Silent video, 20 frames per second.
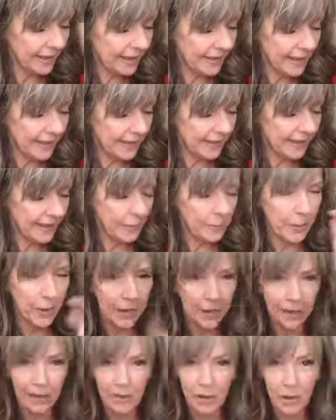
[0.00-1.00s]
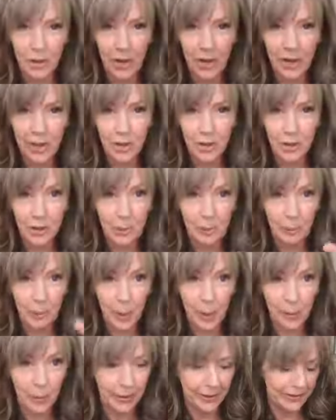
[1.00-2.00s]
and then I'm going to give you an extra
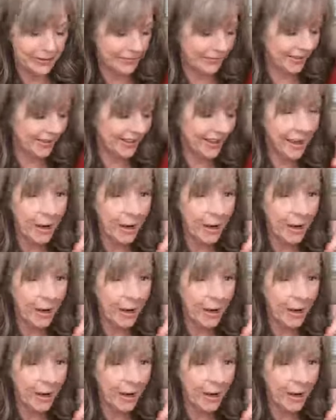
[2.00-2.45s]
bonus.